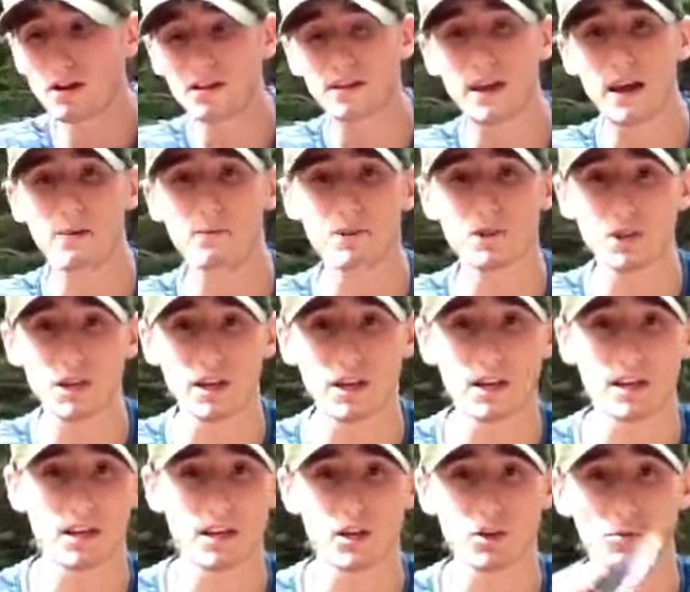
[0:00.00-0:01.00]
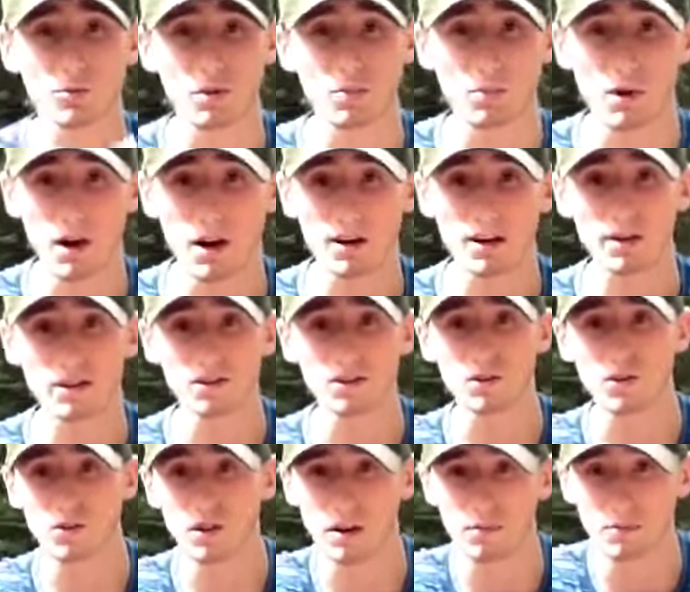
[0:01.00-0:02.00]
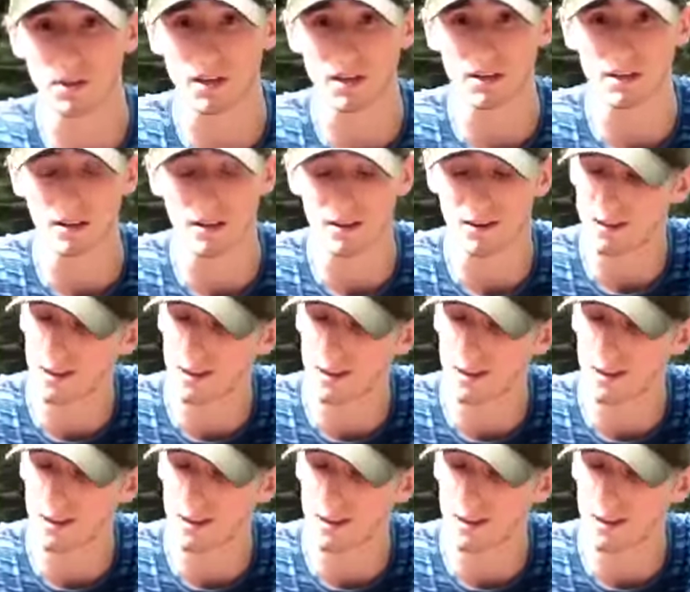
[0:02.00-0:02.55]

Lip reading: damaging any human body. So I mean,